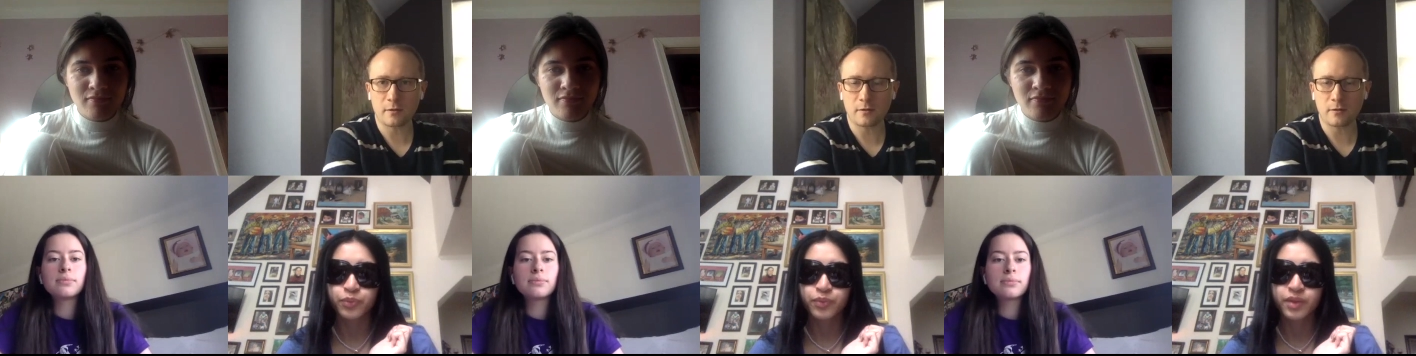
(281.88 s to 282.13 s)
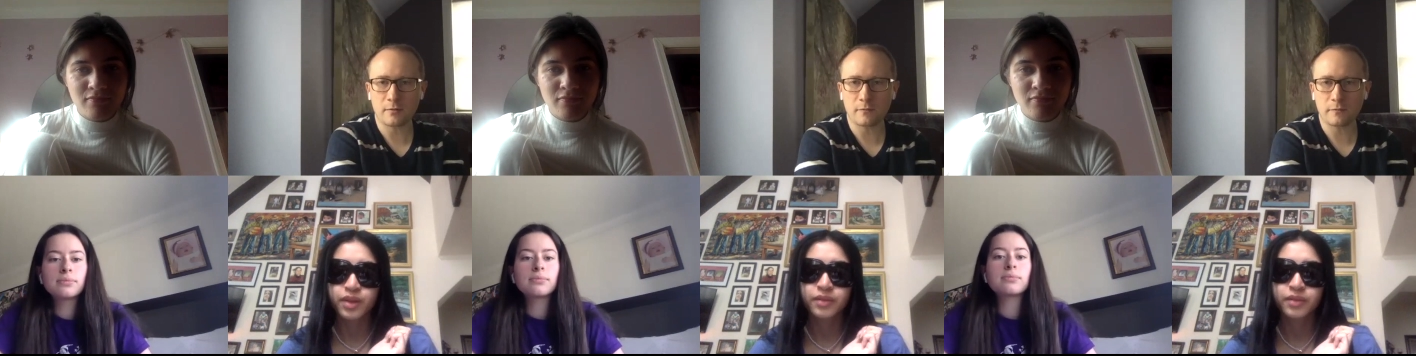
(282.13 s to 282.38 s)

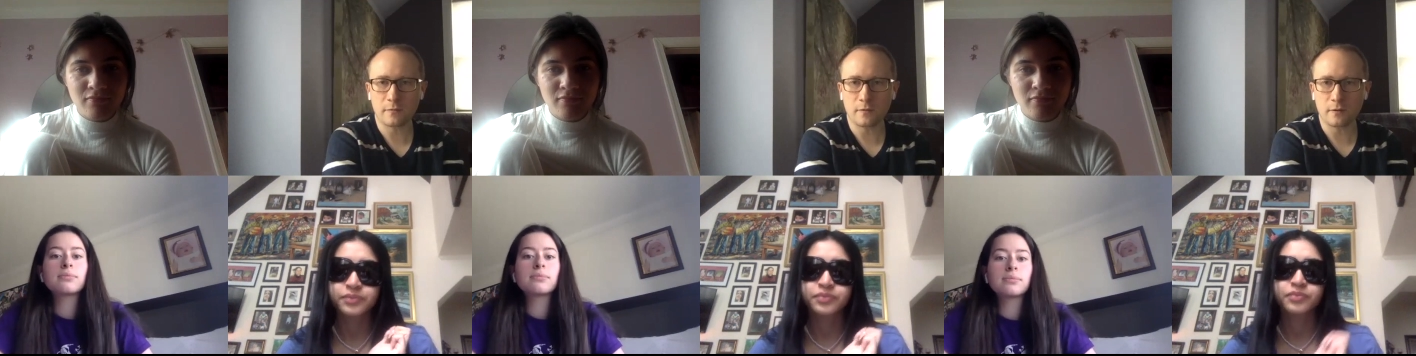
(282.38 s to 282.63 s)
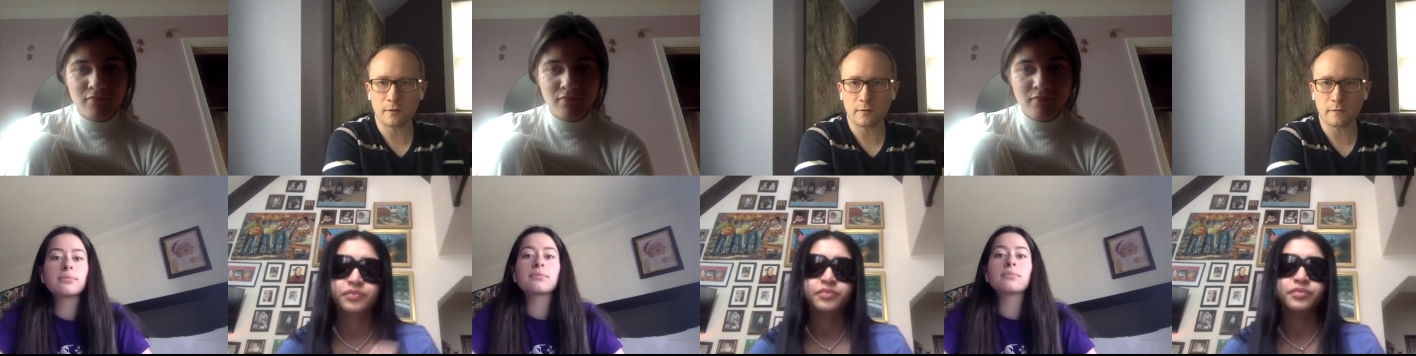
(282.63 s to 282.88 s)
Speaker 1: good
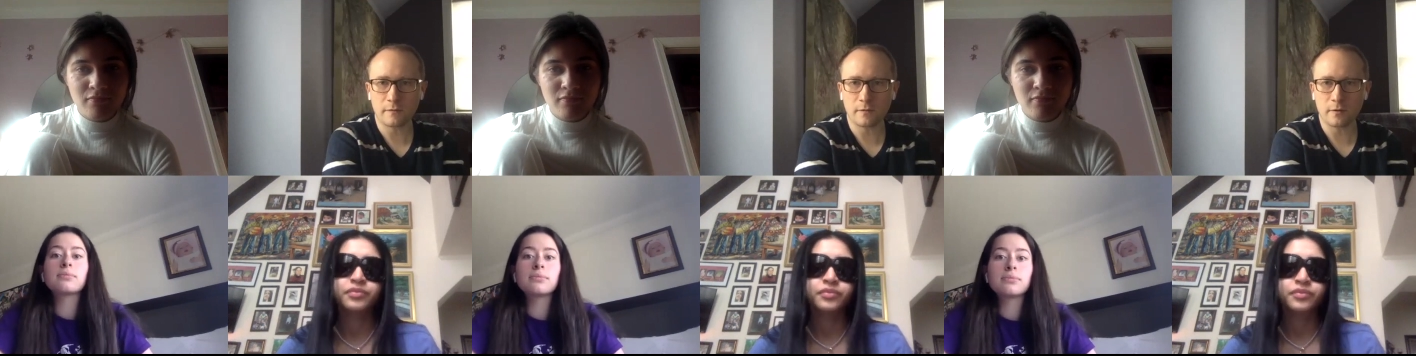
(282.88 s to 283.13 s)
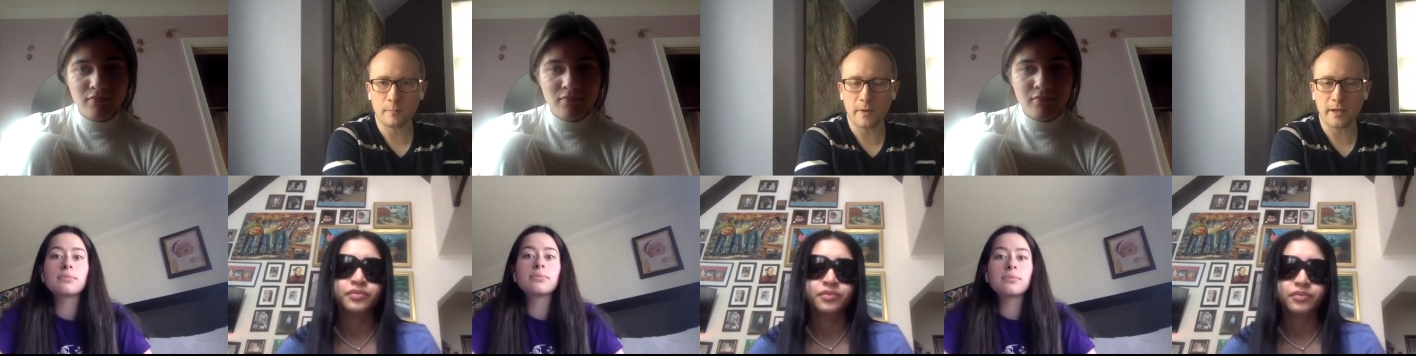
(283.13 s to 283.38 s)
for
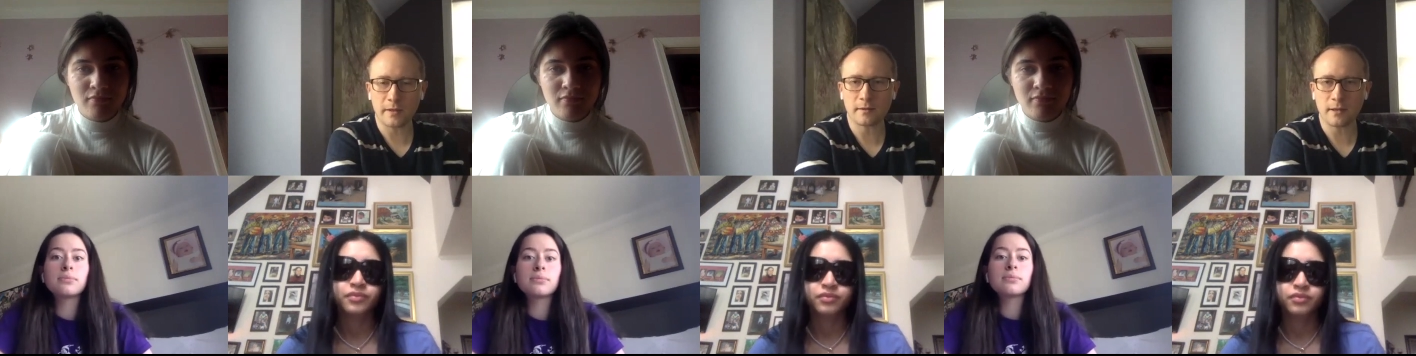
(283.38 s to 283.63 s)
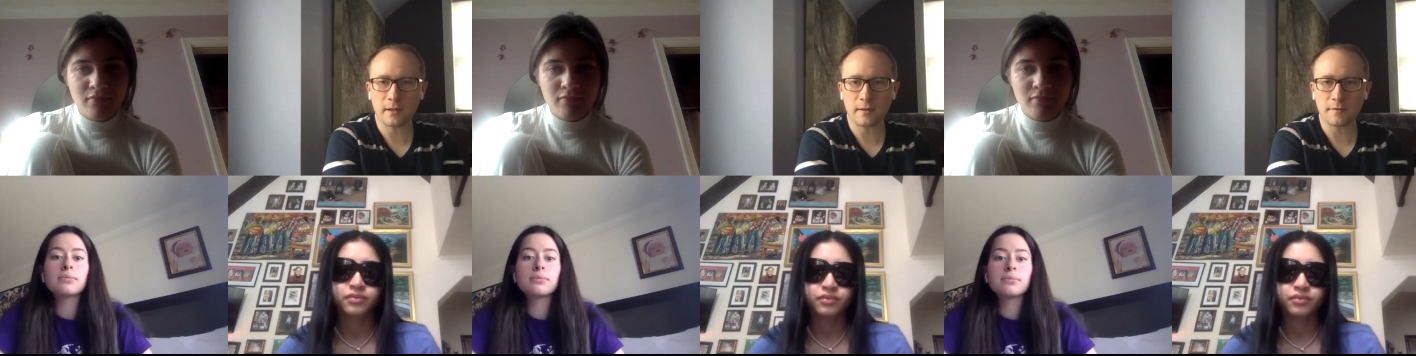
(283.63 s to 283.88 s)
for mental
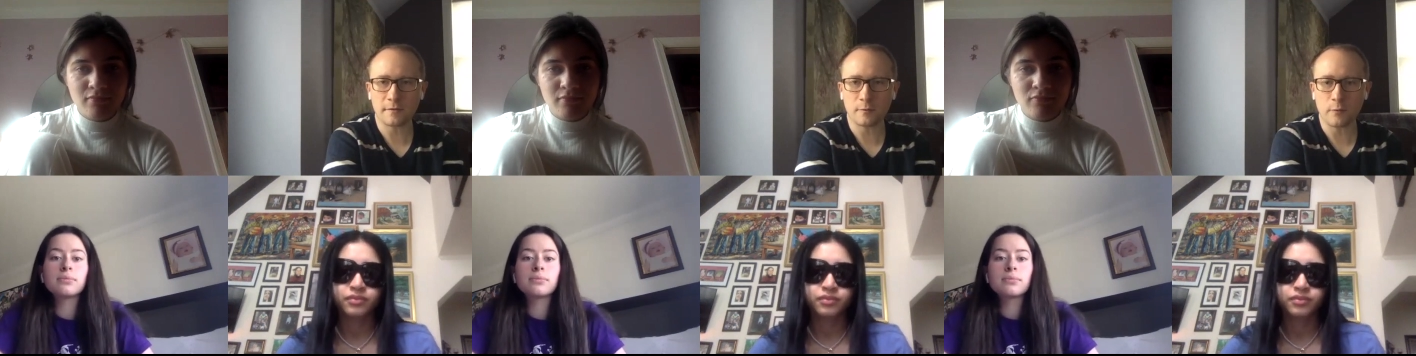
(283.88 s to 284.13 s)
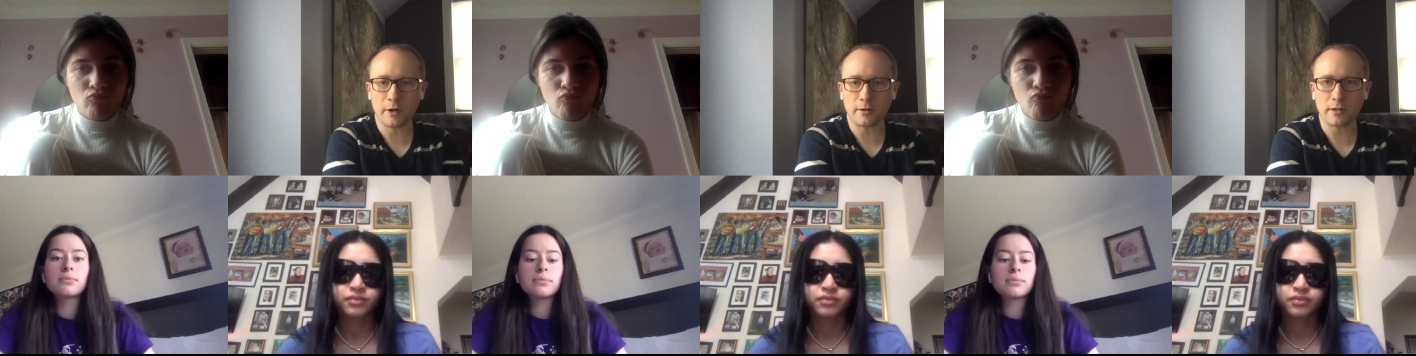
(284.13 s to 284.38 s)
health
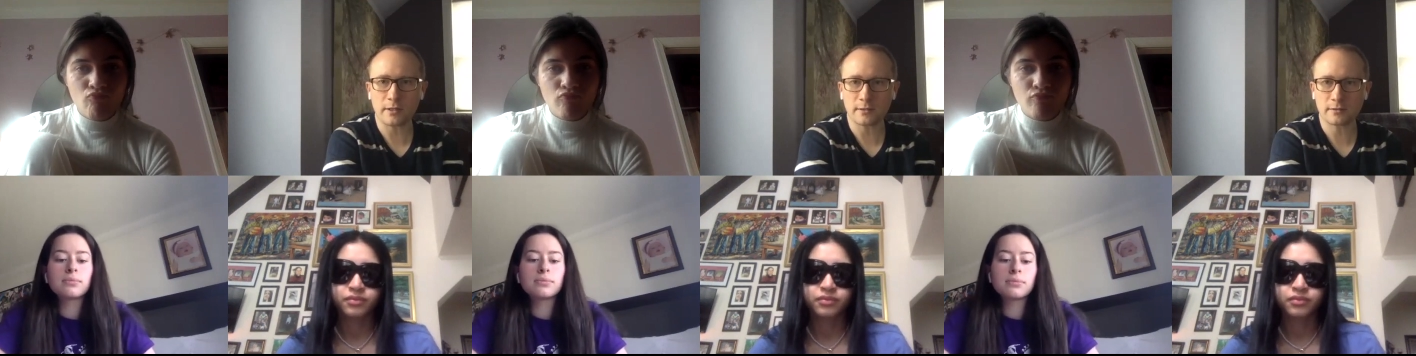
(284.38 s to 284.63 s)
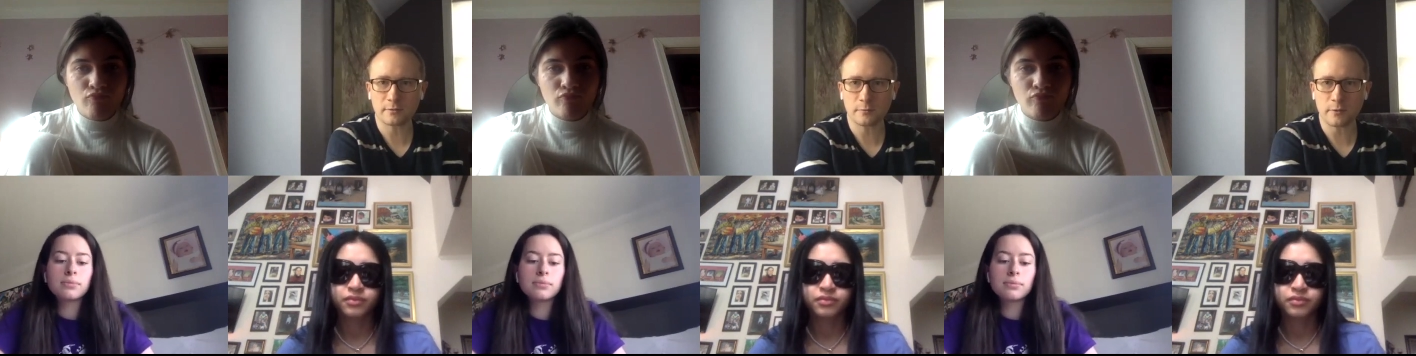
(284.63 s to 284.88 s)
awareness.
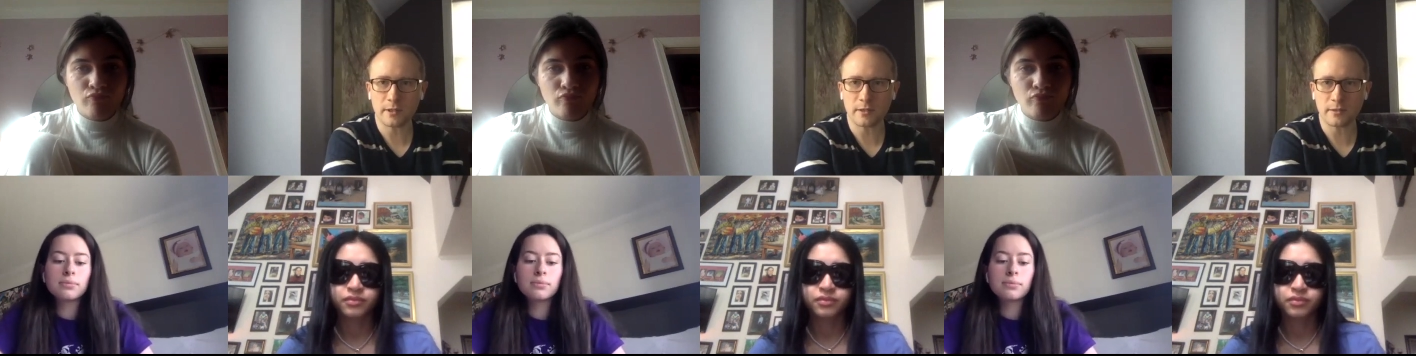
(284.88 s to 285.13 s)
We need